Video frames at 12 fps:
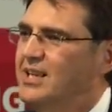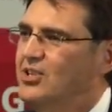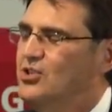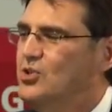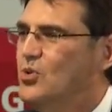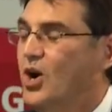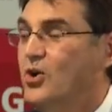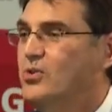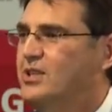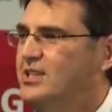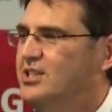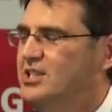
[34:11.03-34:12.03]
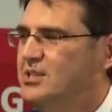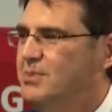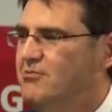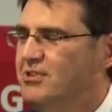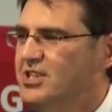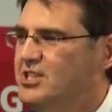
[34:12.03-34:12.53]
you only need to
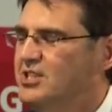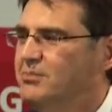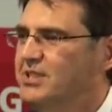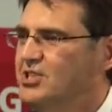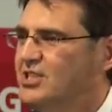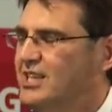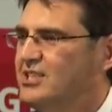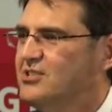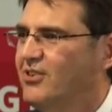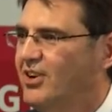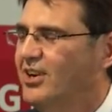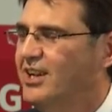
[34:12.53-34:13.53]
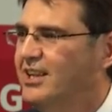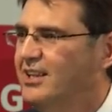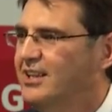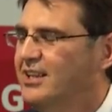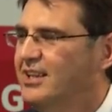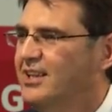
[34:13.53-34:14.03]
be reasonably satisfied